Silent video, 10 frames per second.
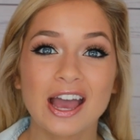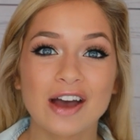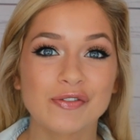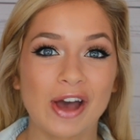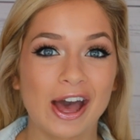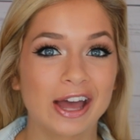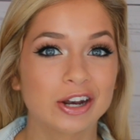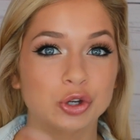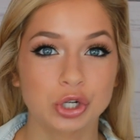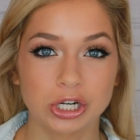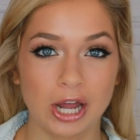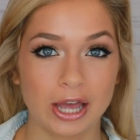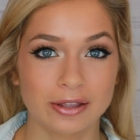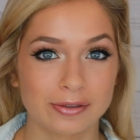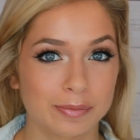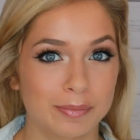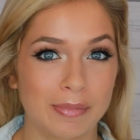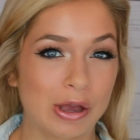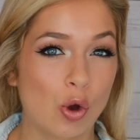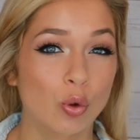have had hooded eyes
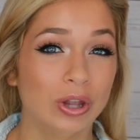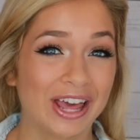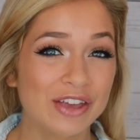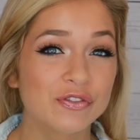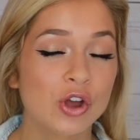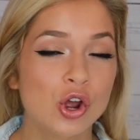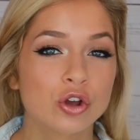my whole life,